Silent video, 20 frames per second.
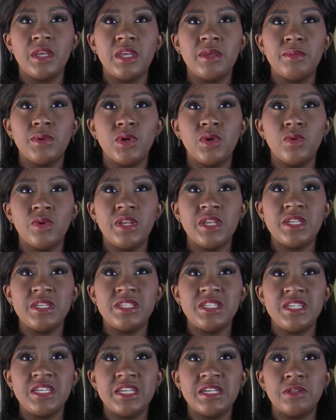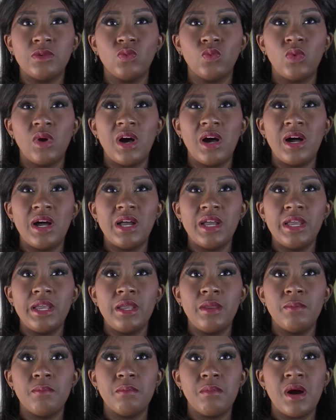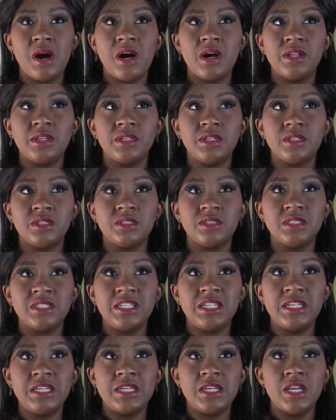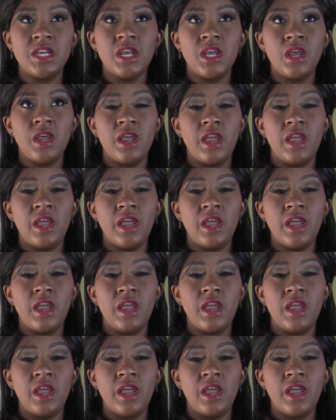Mondly, Mondly,